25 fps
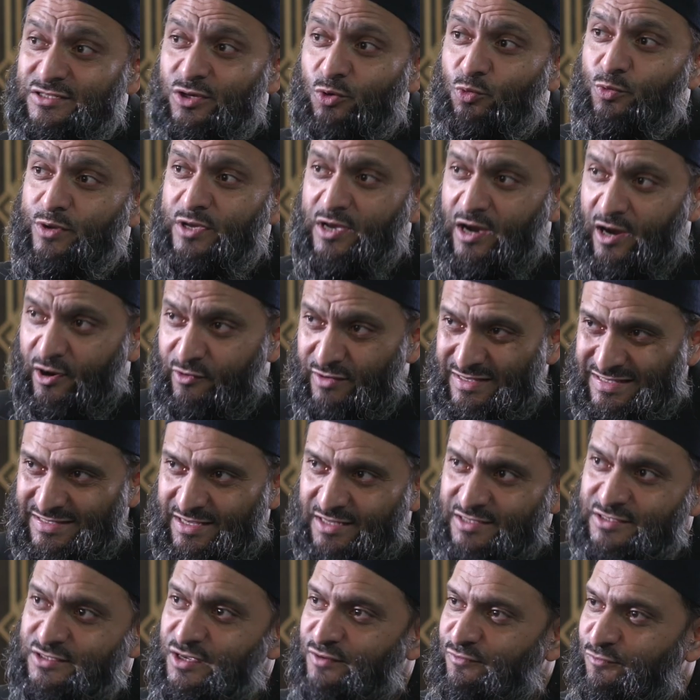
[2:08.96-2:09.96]
So we are a
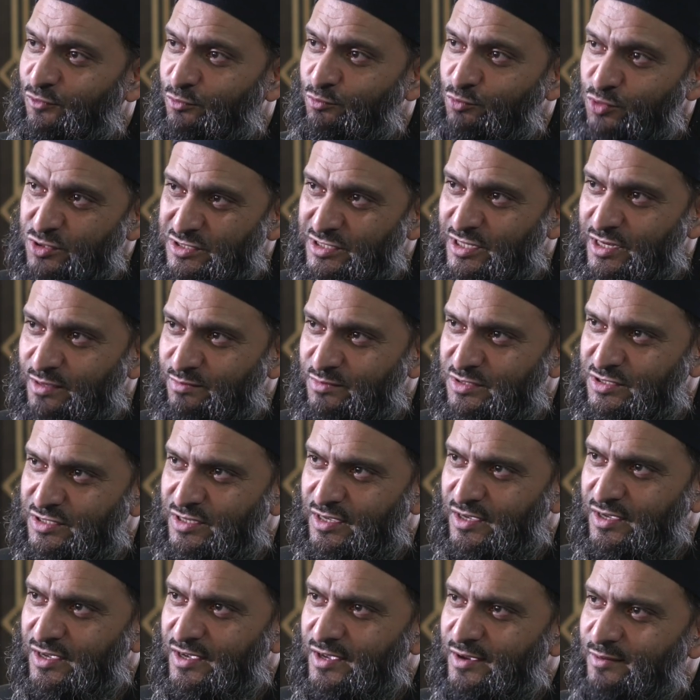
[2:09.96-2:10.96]
centre for Muslims,
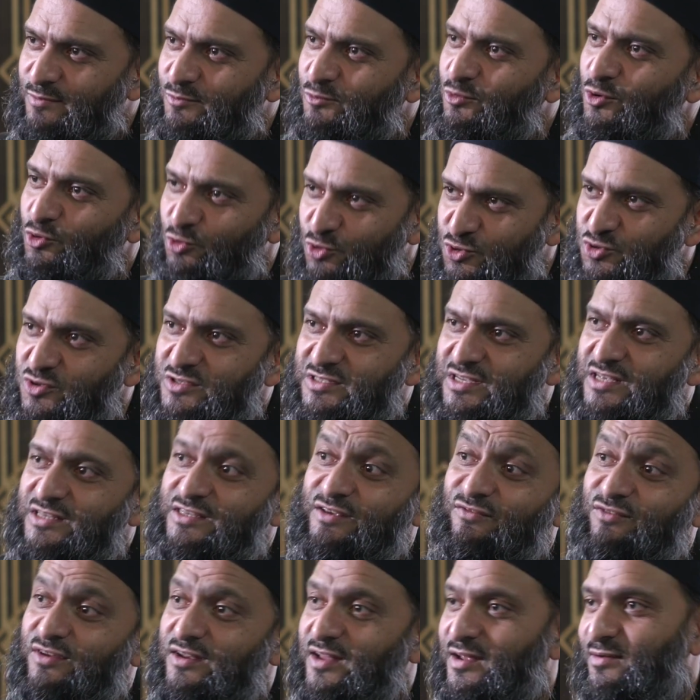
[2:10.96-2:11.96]
but also a
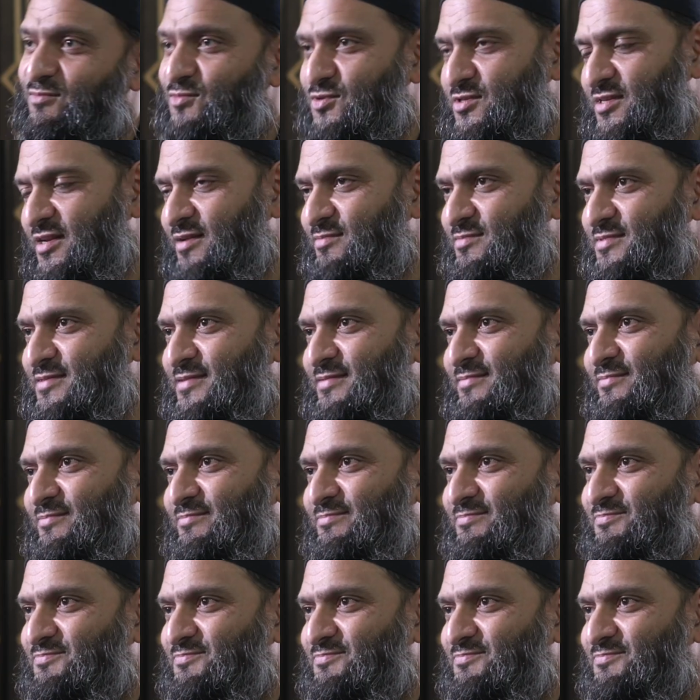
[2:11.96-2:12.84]
centre for non-Muslims.